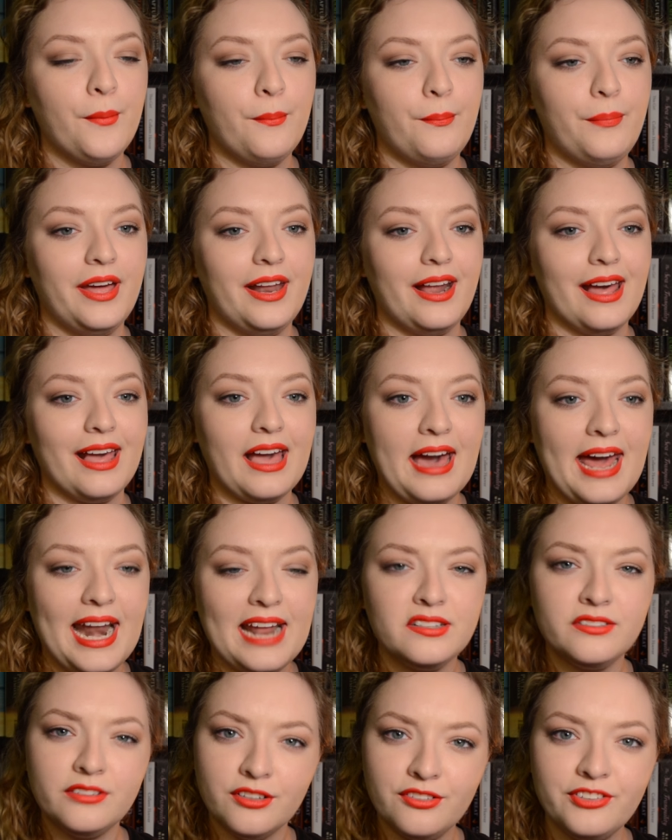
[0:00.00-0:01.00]
But I kind
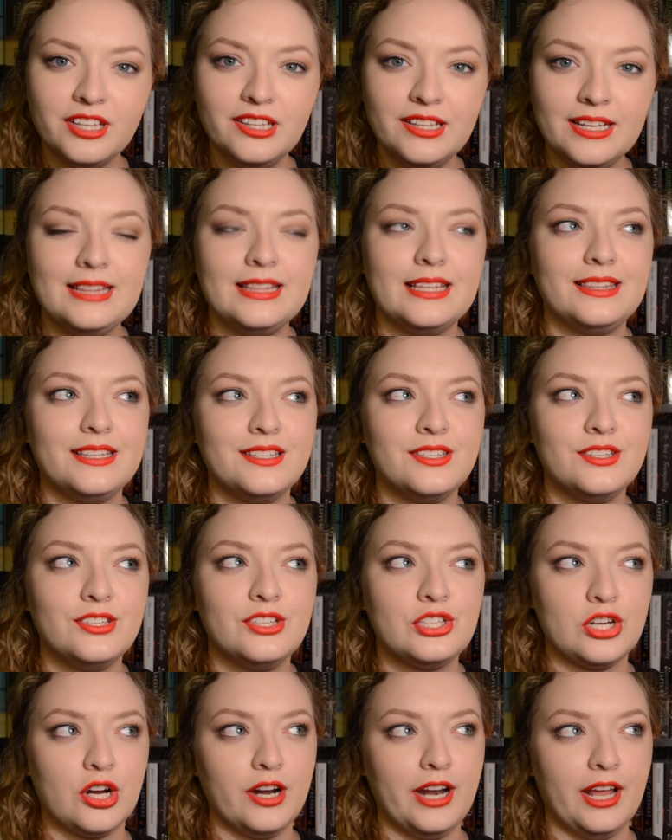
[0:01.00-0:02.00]
of have a feeling that this is
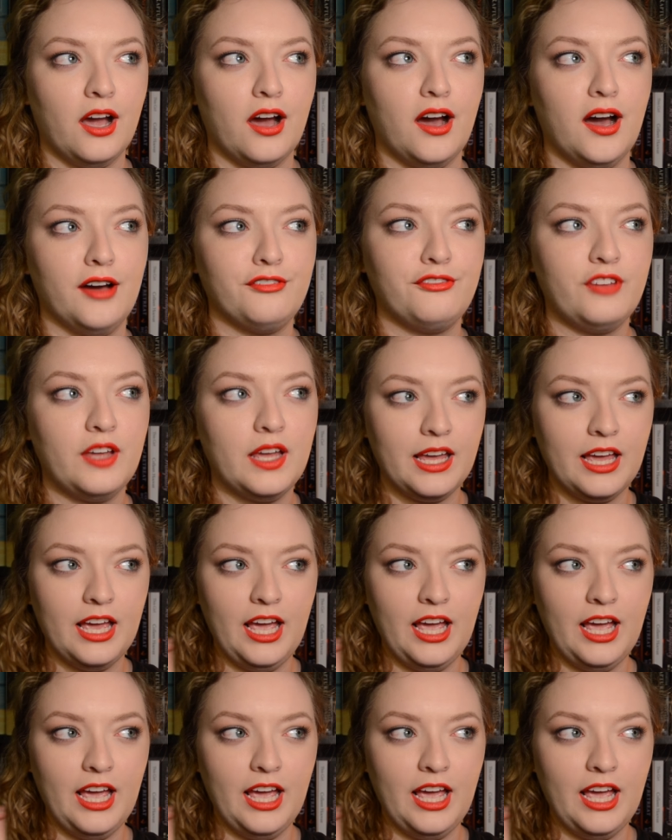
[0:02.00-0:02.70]
starting off